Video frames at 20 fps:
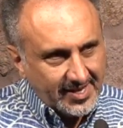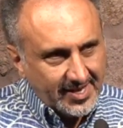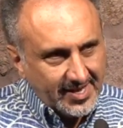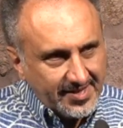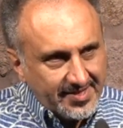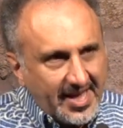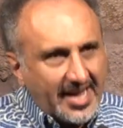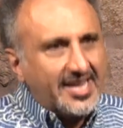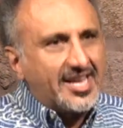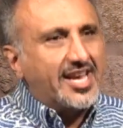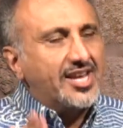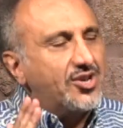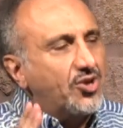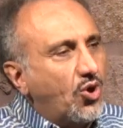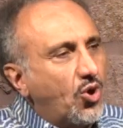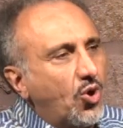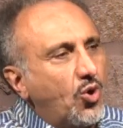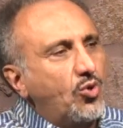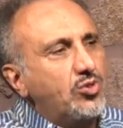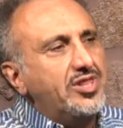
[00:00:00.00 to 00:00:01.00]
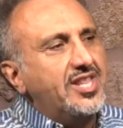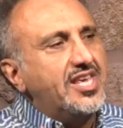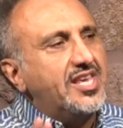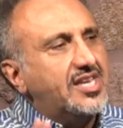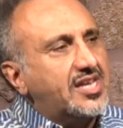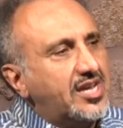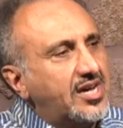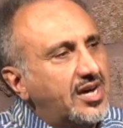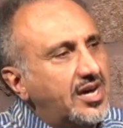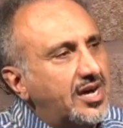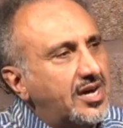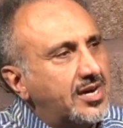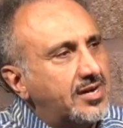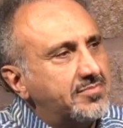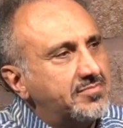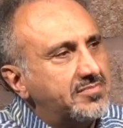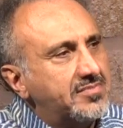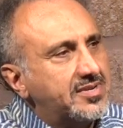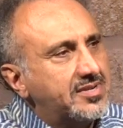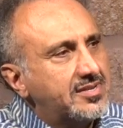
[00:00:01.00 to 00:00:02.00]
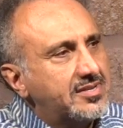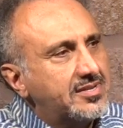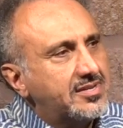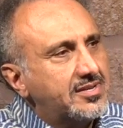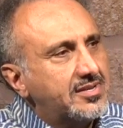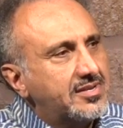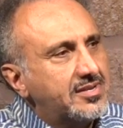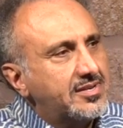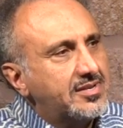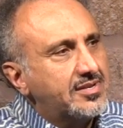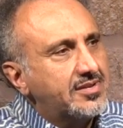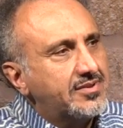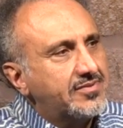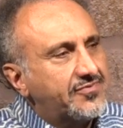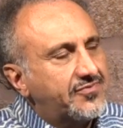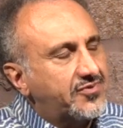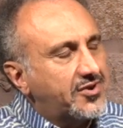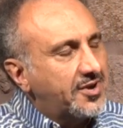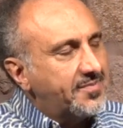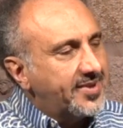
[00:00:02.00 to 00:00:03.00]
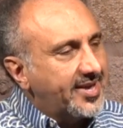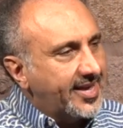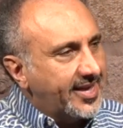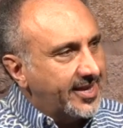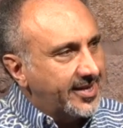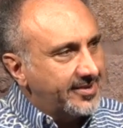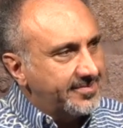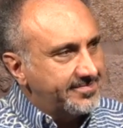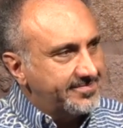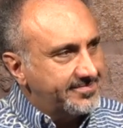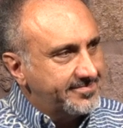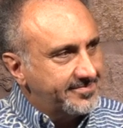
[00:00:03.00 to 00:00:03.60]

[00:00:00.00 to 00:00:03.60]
that can only come from Him.